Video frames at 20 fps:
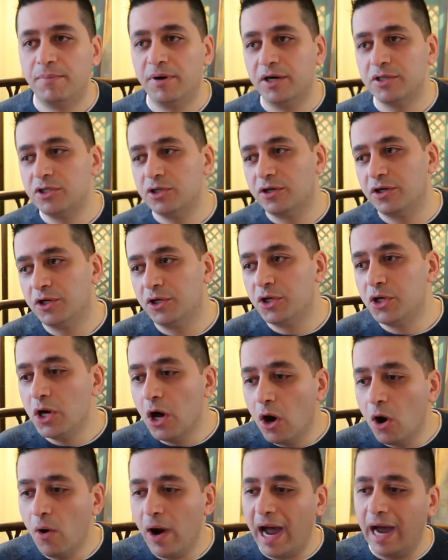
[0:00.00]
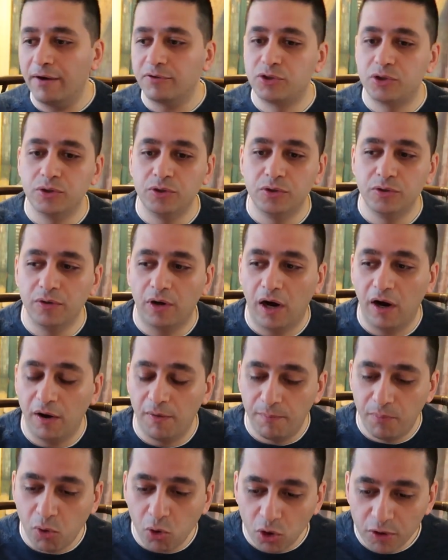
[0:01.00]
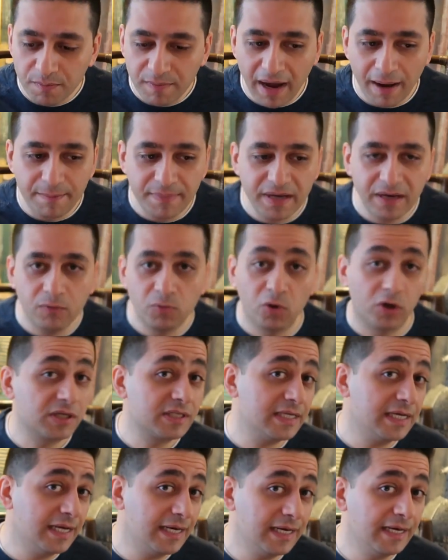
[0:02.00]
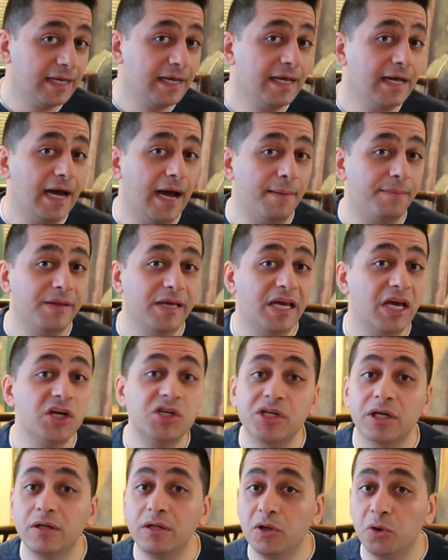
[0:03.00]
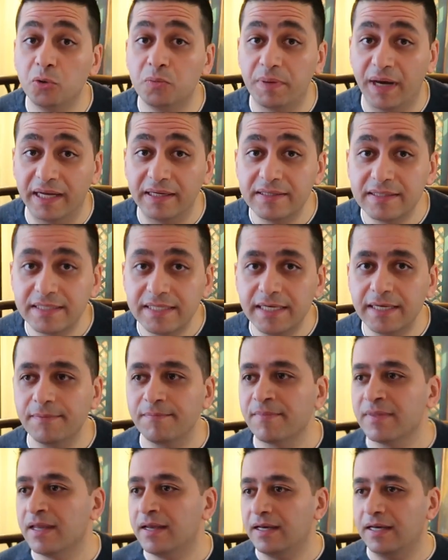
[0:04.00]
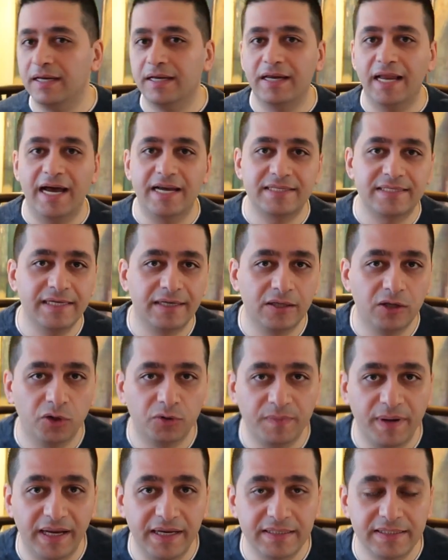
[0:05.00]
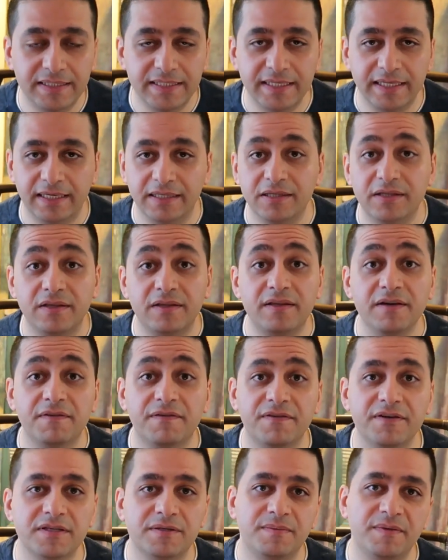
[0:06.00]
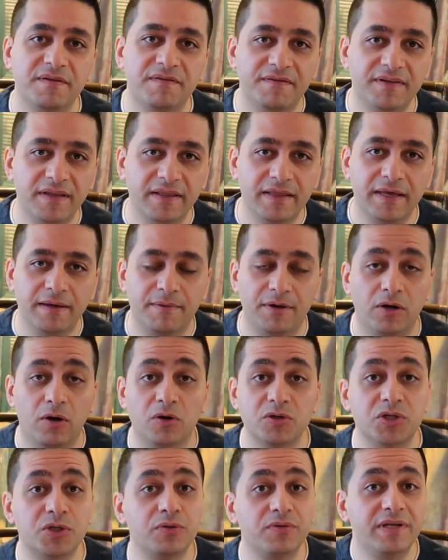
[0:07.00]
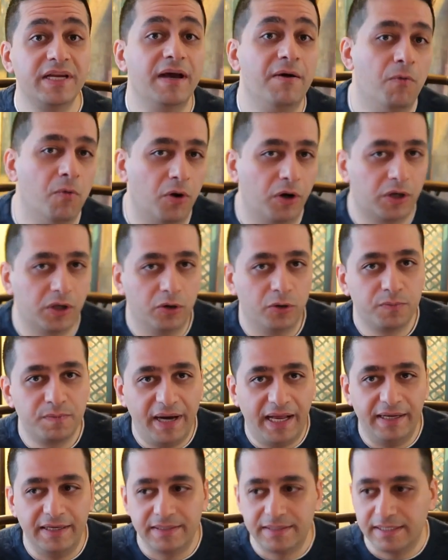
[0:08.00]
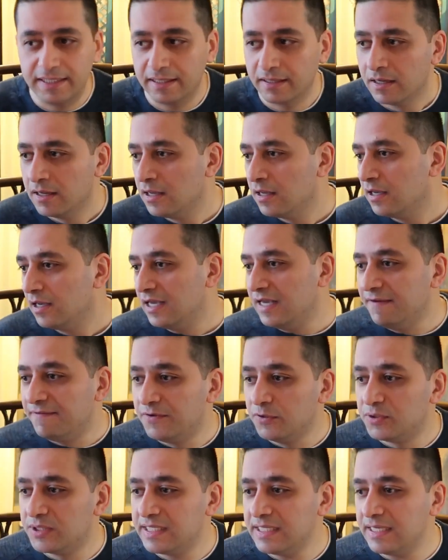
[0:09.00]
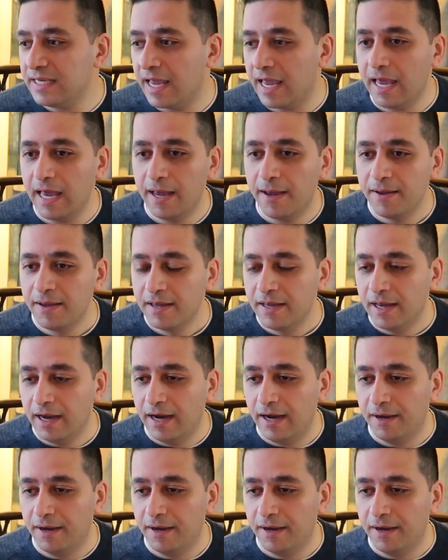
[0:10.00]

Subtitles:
but you're going to know how port mapping works in application load balancing, in elastic load balancing, and the difference between them, and also network load balancing. If you see a